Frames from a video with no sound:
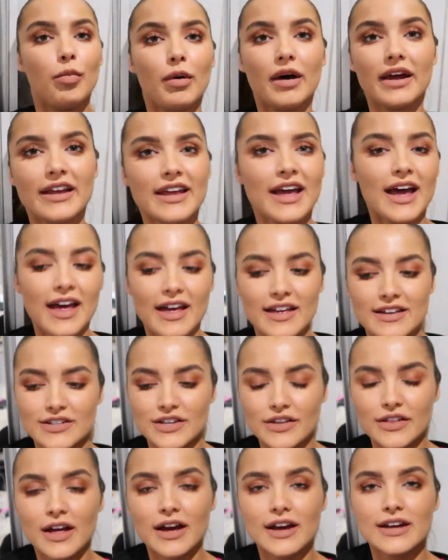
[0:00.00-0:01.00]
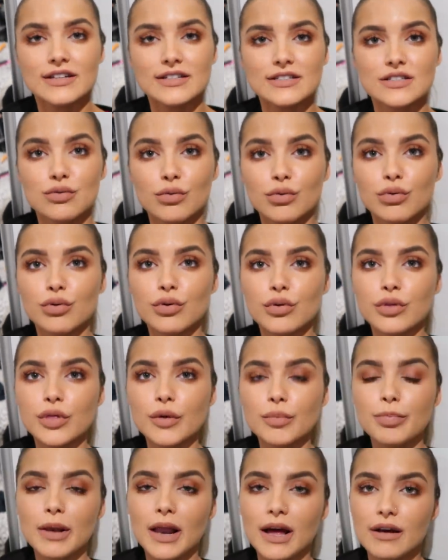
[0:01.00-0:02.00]
But yeah, so that is
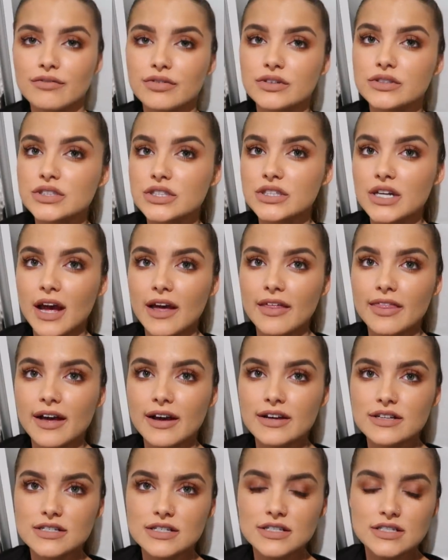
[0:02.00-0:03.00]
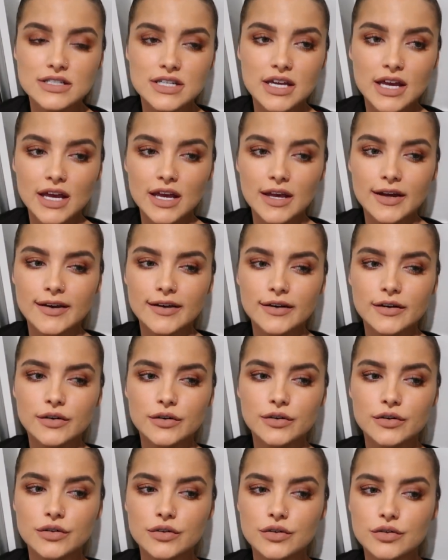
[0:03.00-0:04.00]
the plan for tonight. That's
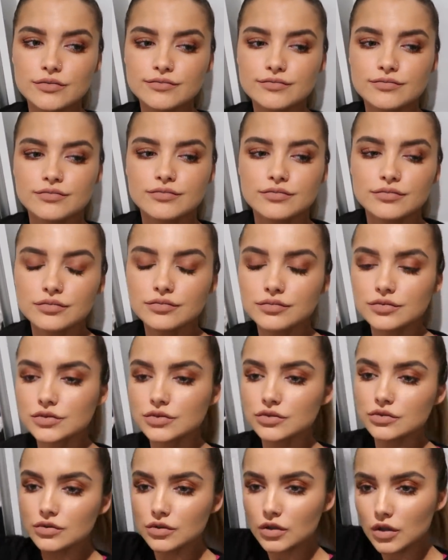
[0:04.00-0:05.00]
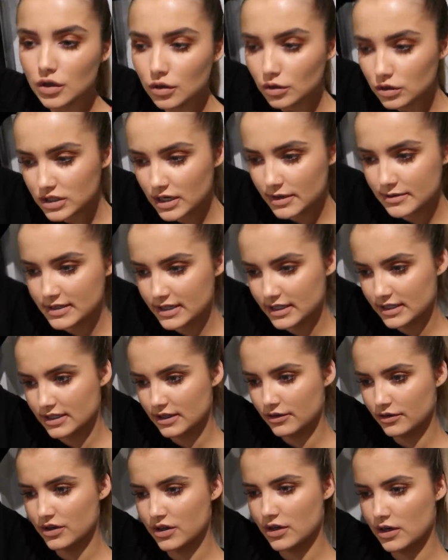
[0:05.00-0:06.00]
until, what time is it
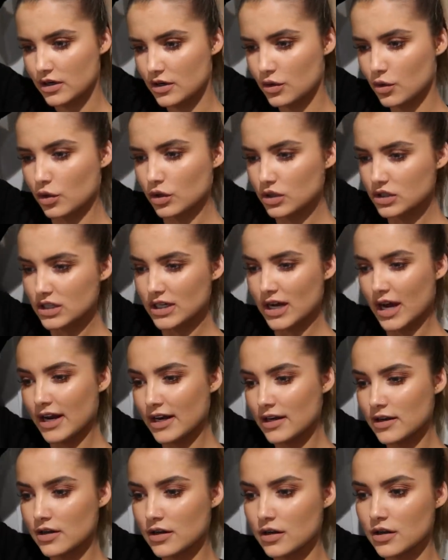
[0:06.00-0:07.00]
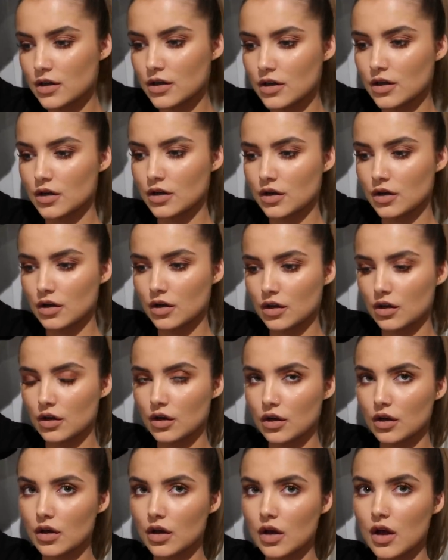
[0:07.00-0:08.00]
until? 8:45? Yeah,
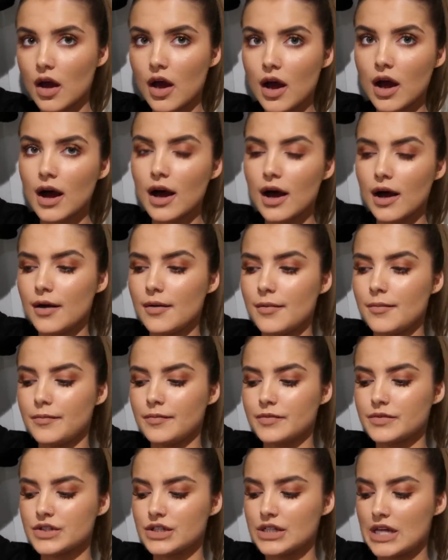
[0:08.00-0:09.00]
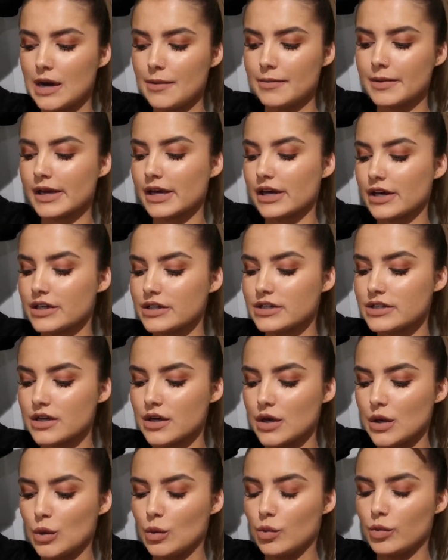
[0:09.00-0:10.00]
8:45. So that'll be good.
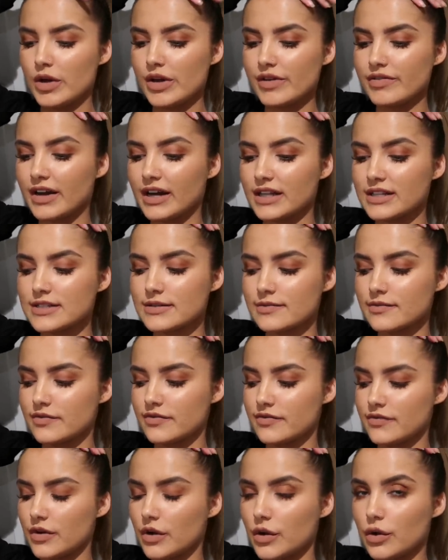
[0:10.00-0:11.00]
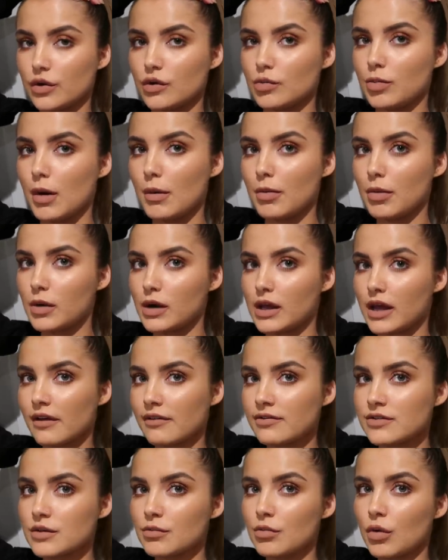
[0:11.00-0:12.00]
We've had some food, but I'll probably
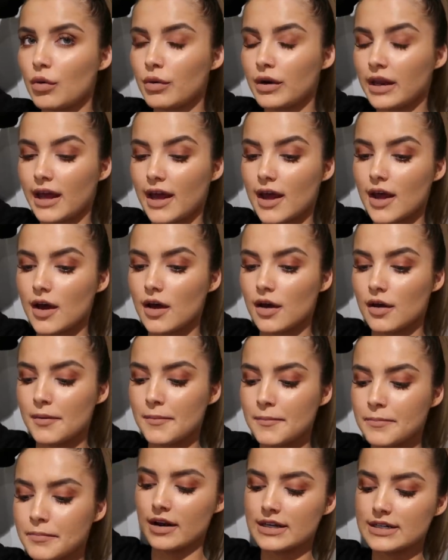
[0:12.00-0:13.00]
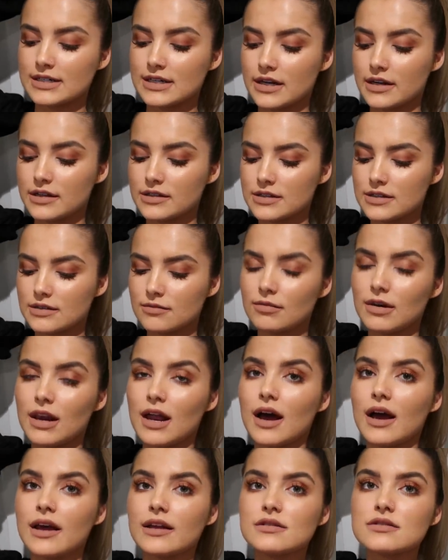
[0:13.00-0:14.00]
have some more when I get home. I need to learn some
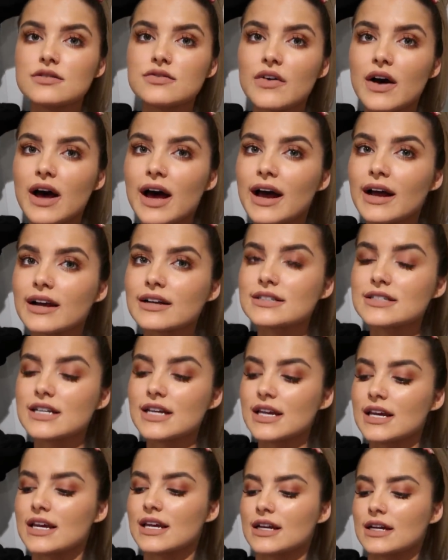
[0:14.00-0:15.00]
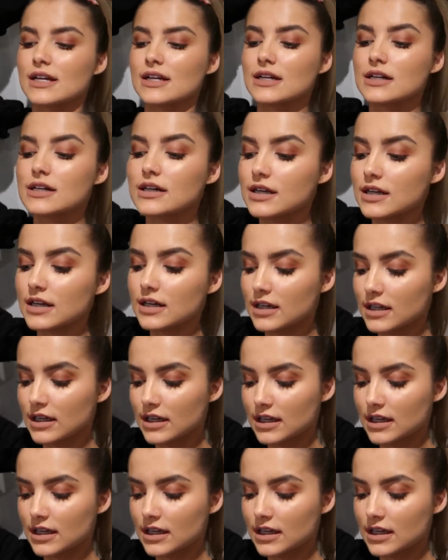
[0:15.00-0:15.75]
lines for acting.